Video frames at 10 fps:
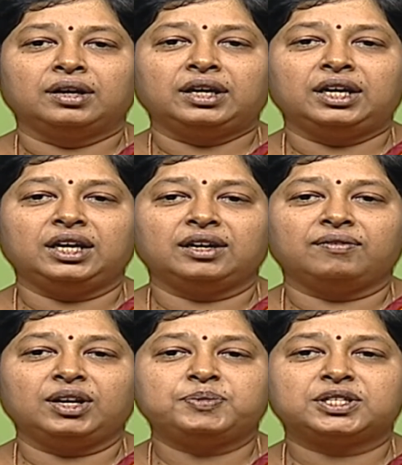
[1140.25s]
He
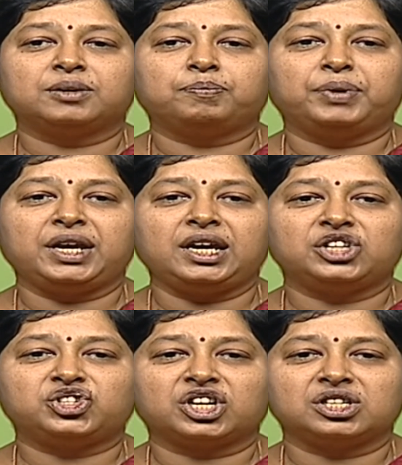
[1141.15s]
develops the
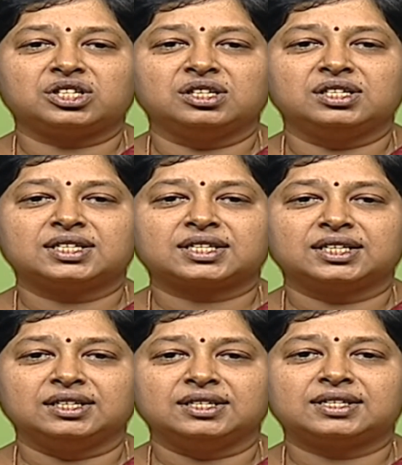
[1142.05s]
pre-educational
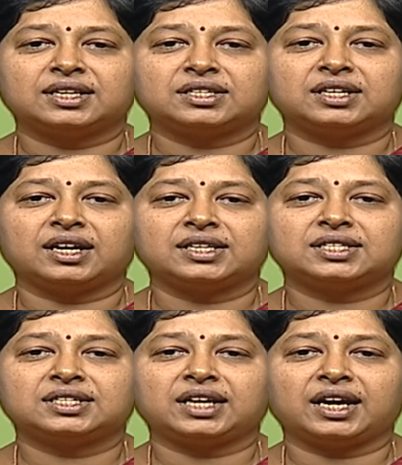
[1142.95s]
skills such
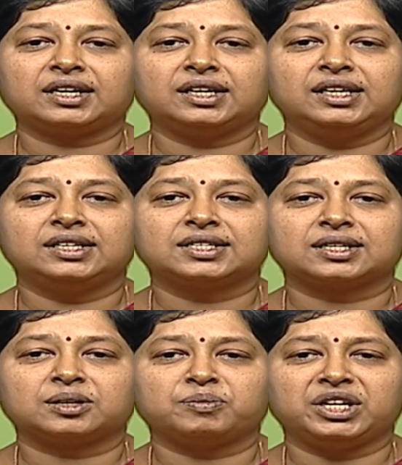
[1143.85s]
as tactile
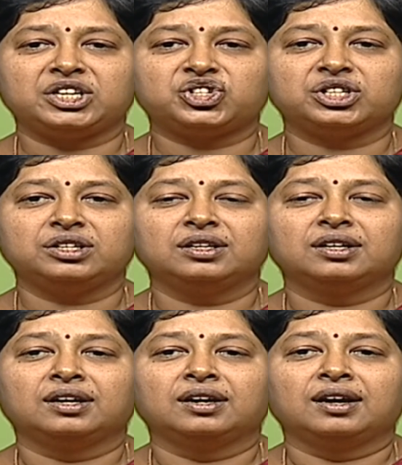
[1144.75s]
discrimination,
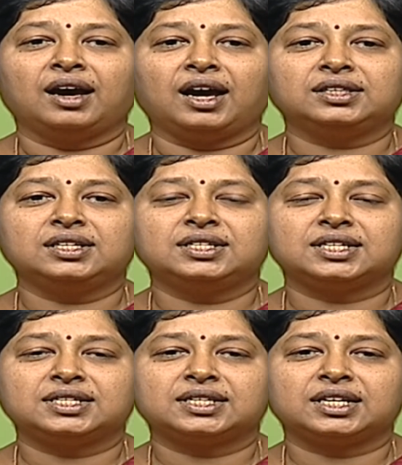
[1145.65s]
other
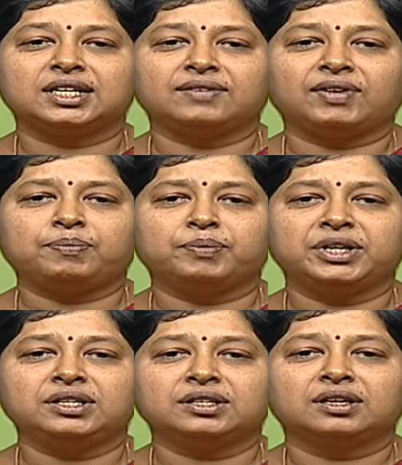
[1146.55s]
sensory
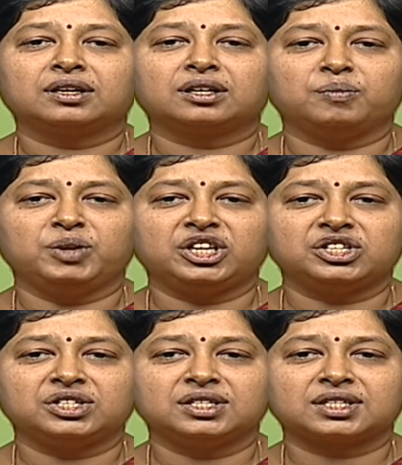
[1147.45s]
development,
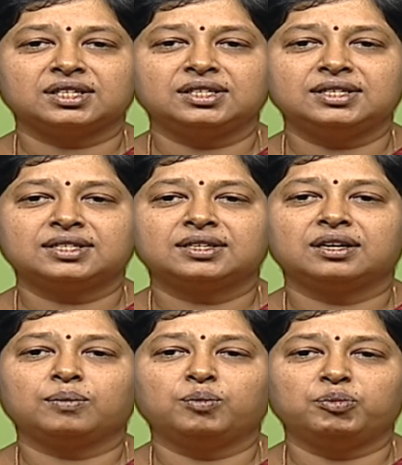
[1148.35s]
communication skills,
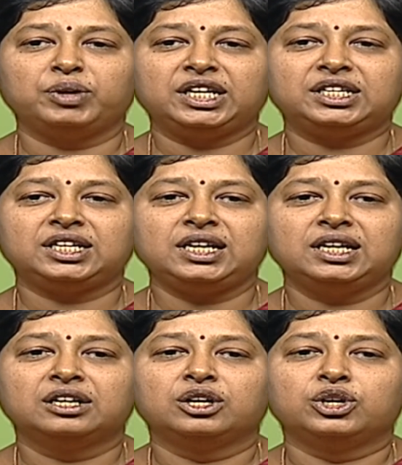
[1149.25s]
mobility,
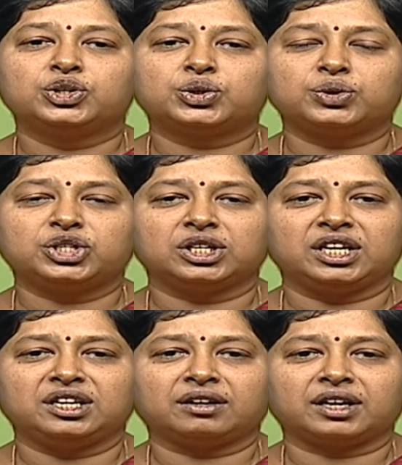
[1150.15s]
social
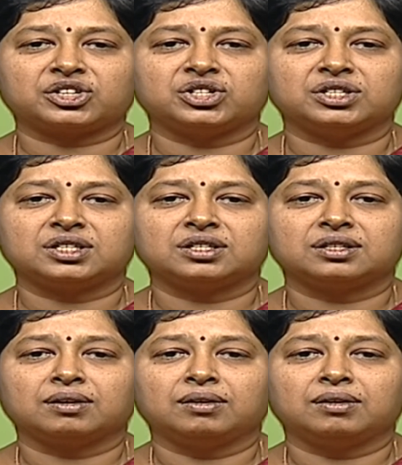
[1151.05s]
interactions.